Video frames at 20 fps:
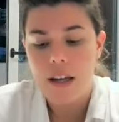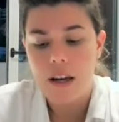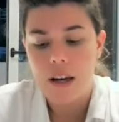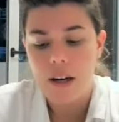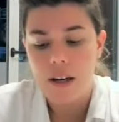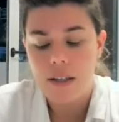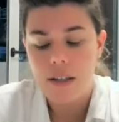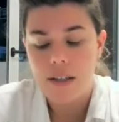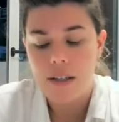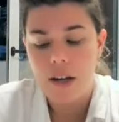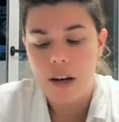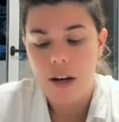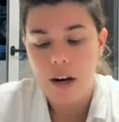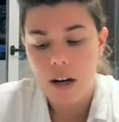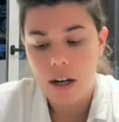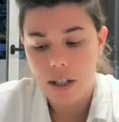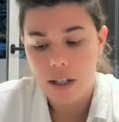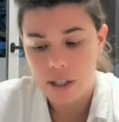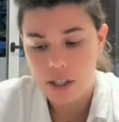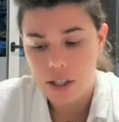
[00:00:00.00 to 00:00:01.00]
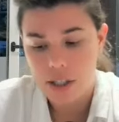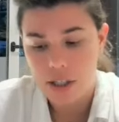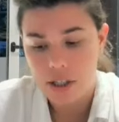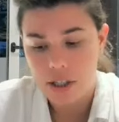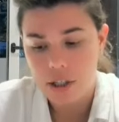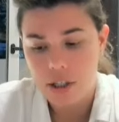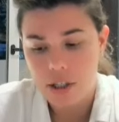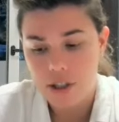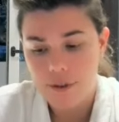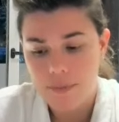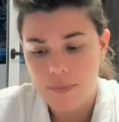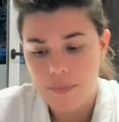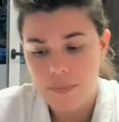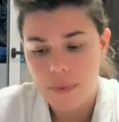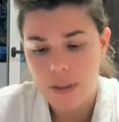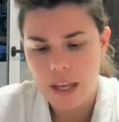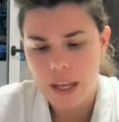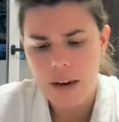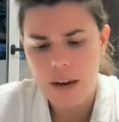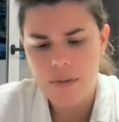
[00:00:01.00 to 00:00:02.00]
us hostage.
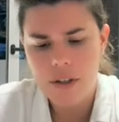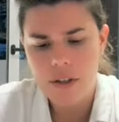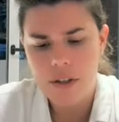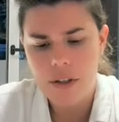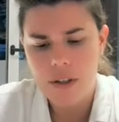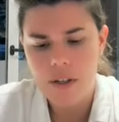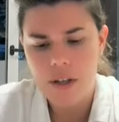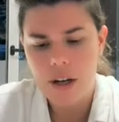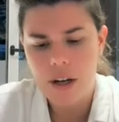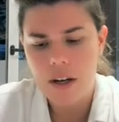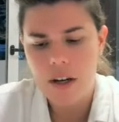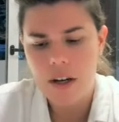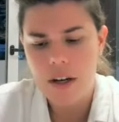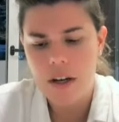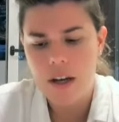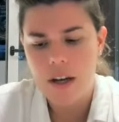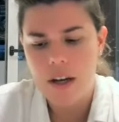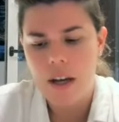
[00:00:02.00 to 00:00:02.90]
Ever stuck?